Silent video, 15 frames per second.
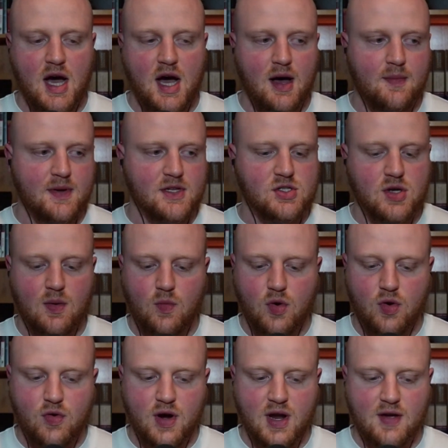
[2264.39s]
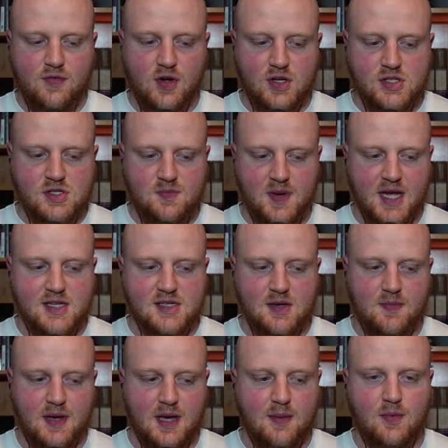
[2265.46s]
Um, and mm-hmm. so I'm wondering if you could speak
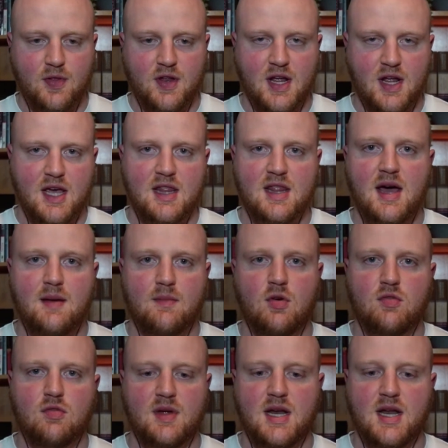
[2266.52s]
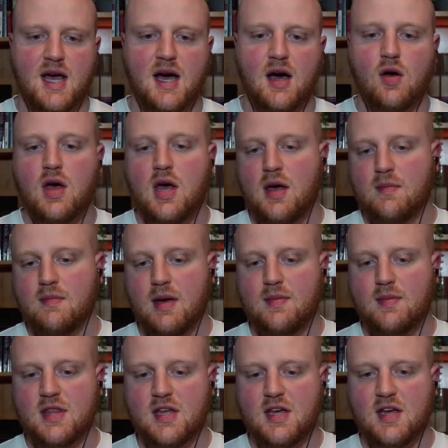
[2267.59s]
to people that are in that movement now,
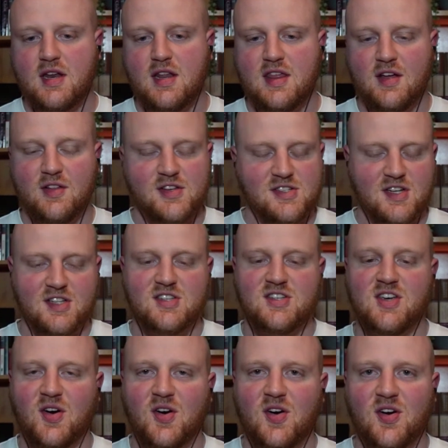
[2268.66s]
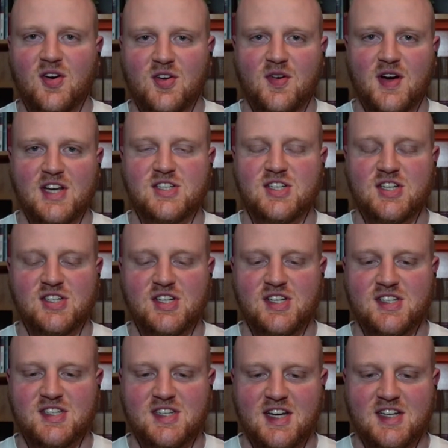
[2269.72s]
maybe that they're listening to your New Age to
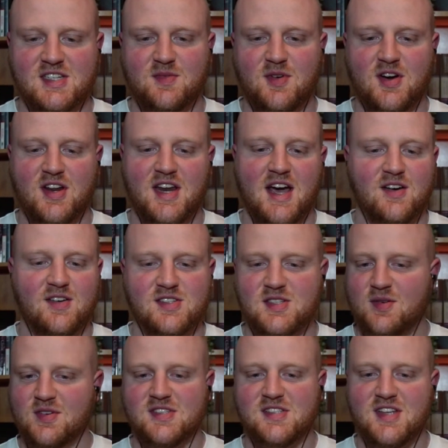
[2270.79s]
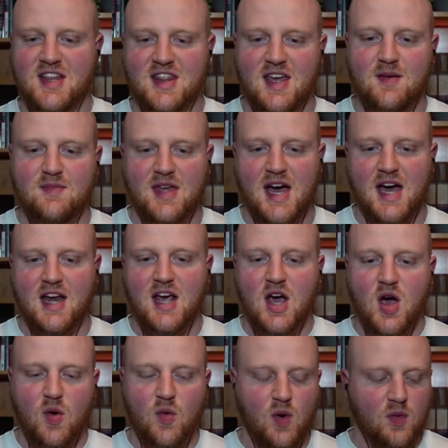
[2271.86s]
Jesus testimony now and someone sent them that.
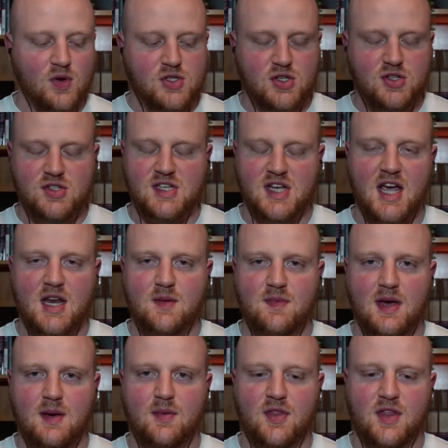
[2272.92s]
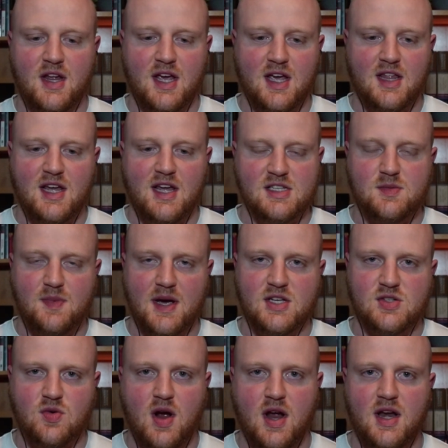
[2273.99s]
What would you say to people that are in that
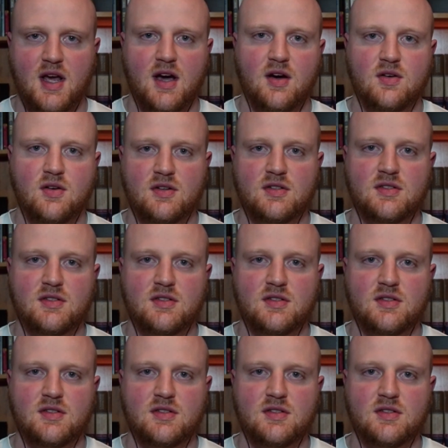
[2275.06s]
space right now?